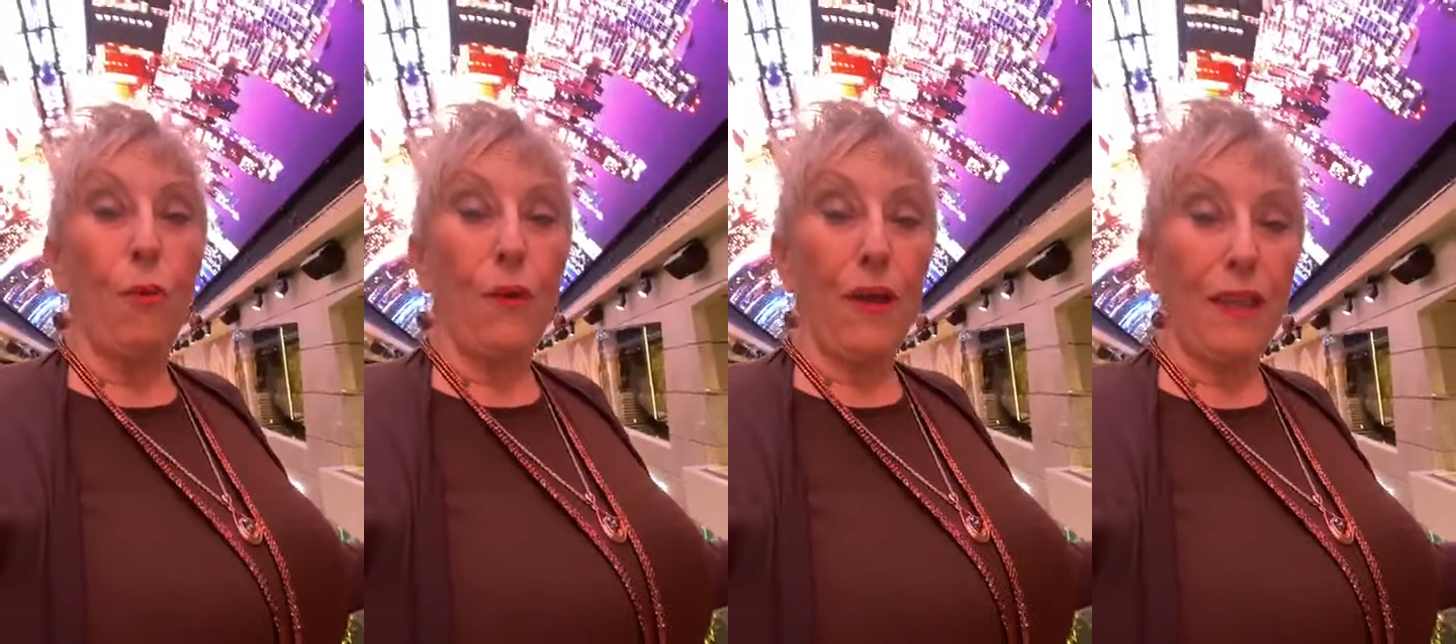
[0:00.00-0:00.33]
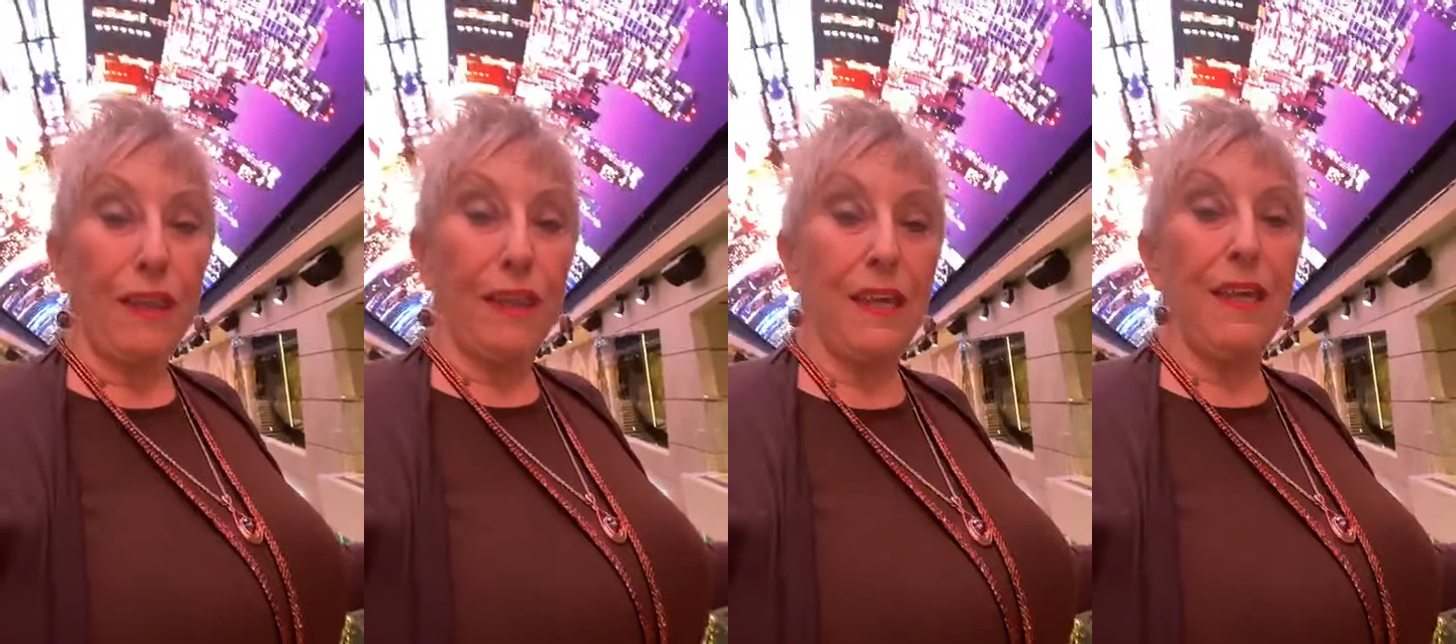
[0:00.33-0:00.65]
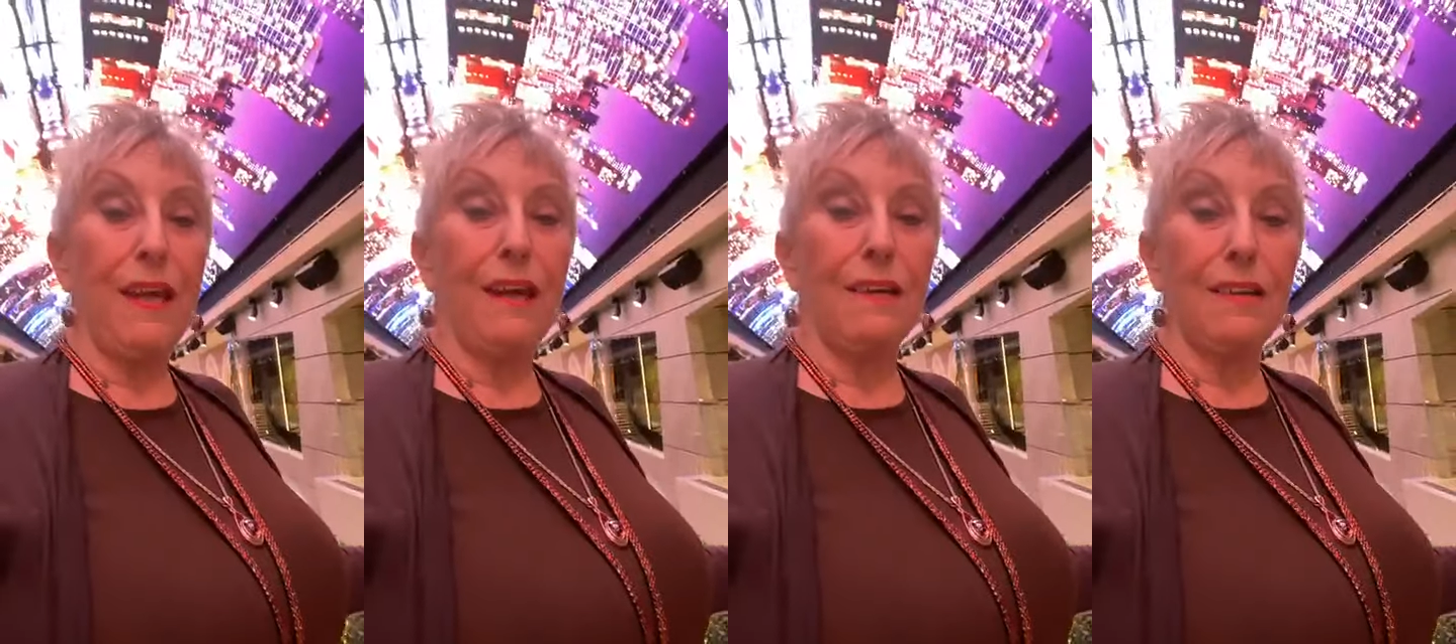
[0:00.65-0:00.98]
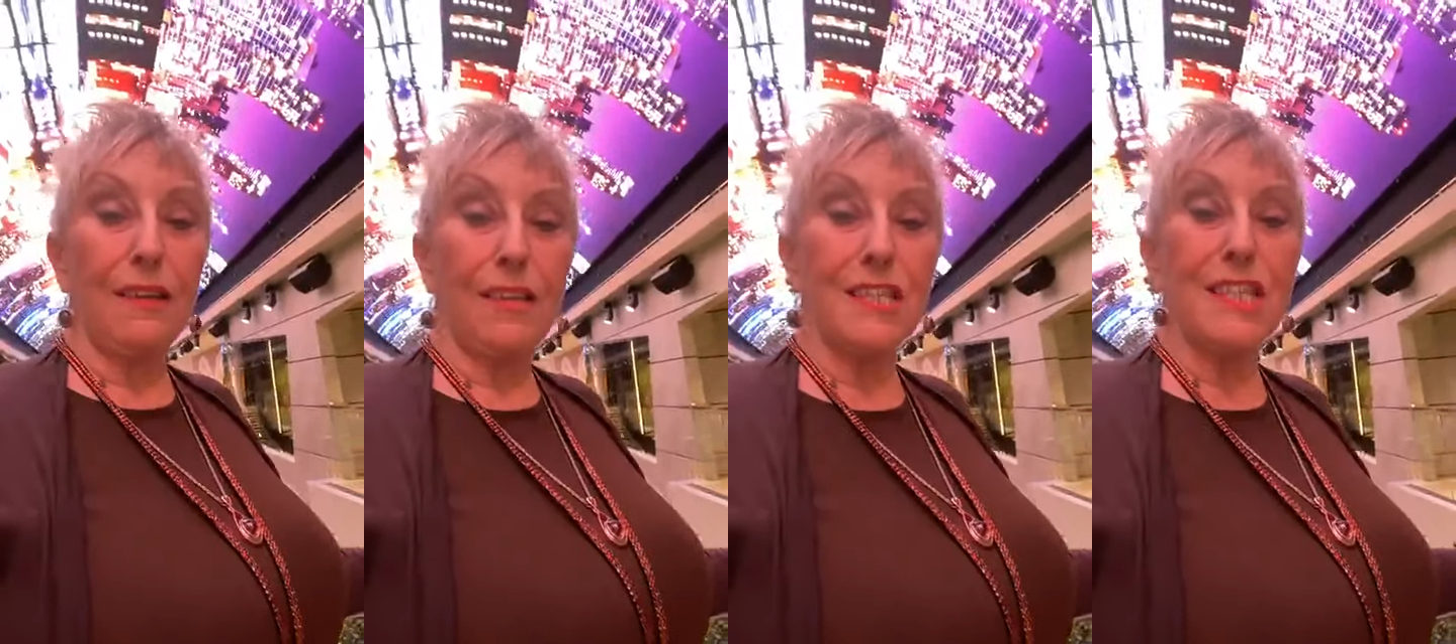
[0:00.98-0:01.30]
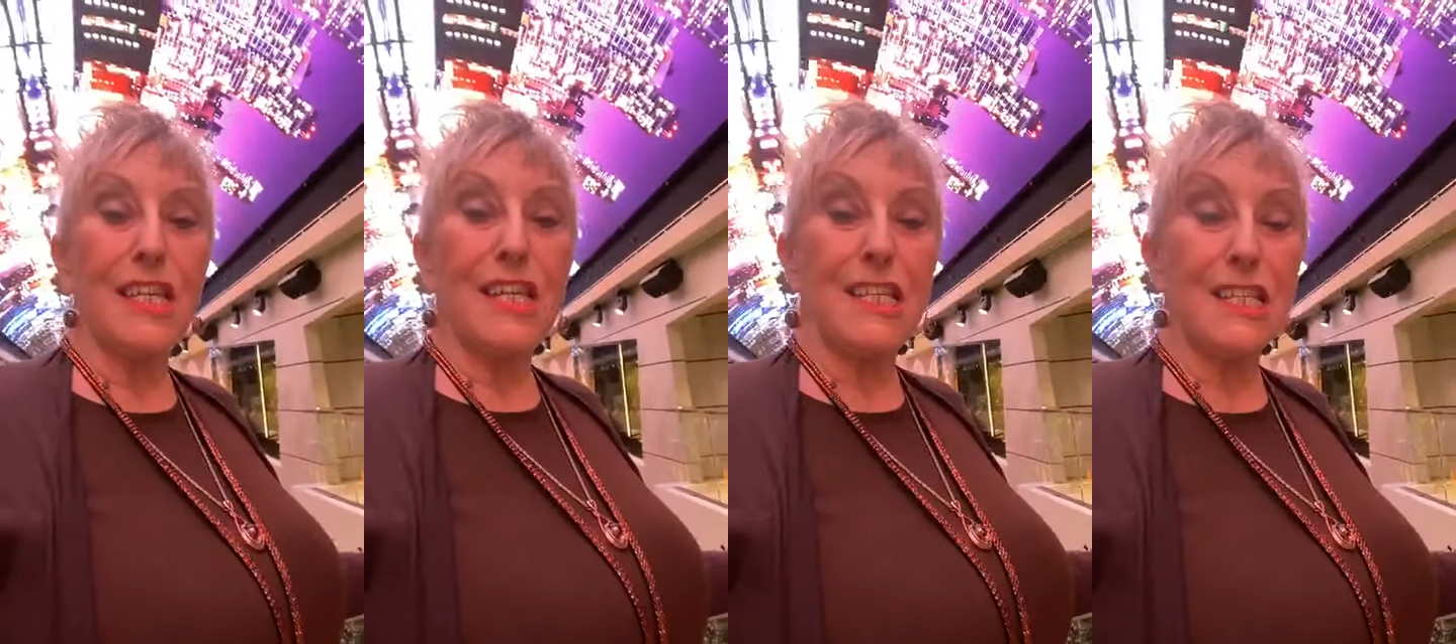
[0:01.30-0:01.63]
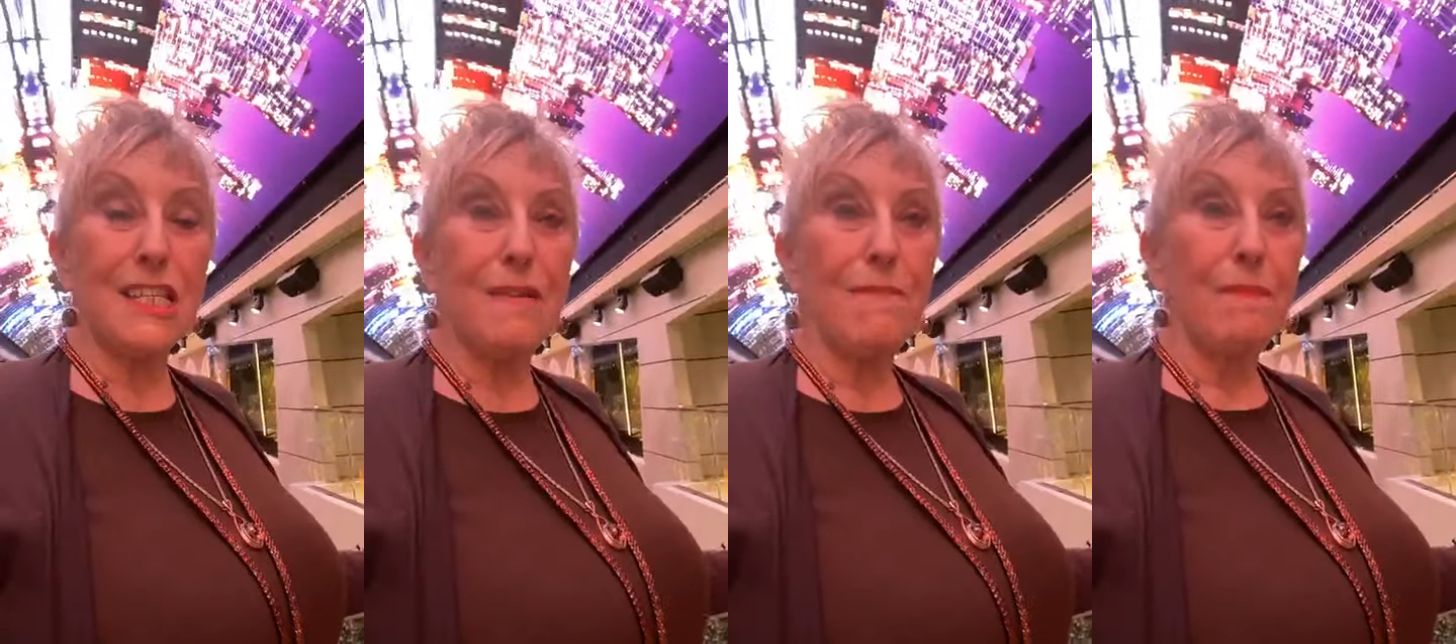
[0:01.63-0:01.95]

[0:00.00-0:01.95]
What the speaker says: with the seas,